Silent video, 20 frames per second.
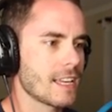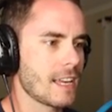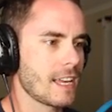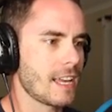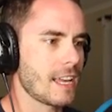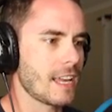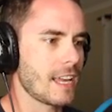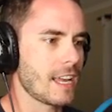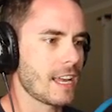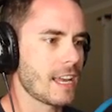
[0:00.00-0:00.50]
the
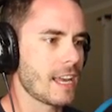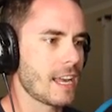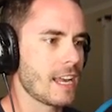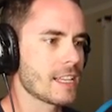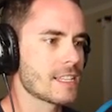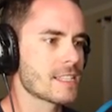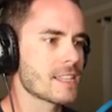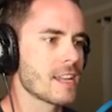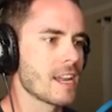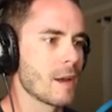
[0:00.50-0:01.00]
color one?
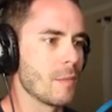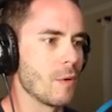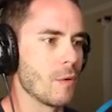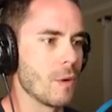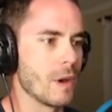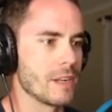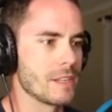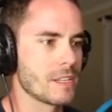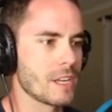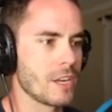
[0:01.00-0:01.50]
It's the number
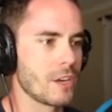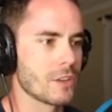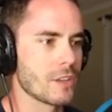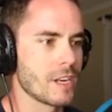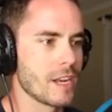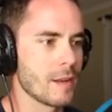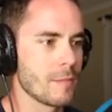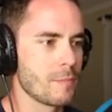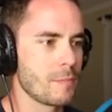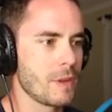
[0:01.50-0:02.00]
one. So you got
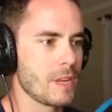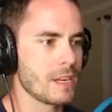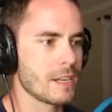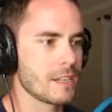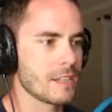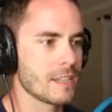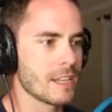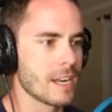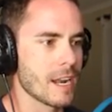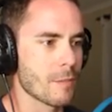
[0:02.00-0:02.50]
the Ow. big,
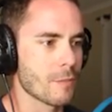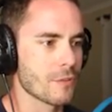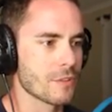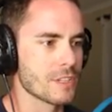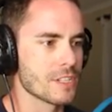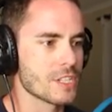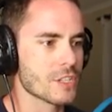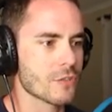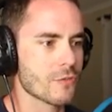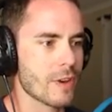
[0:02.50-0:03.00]
the number in
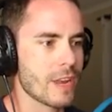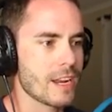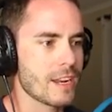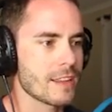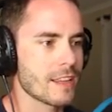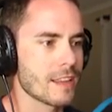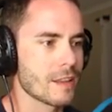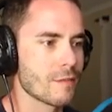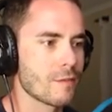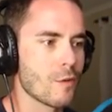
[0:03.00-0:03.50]
the screen,
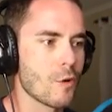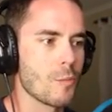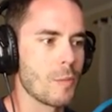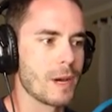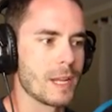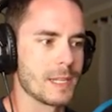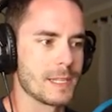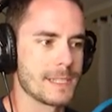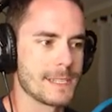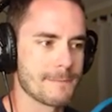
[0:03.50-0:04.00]
and then the four
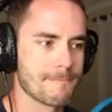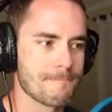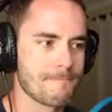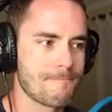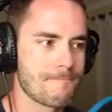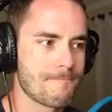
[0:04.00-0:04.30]
buttons.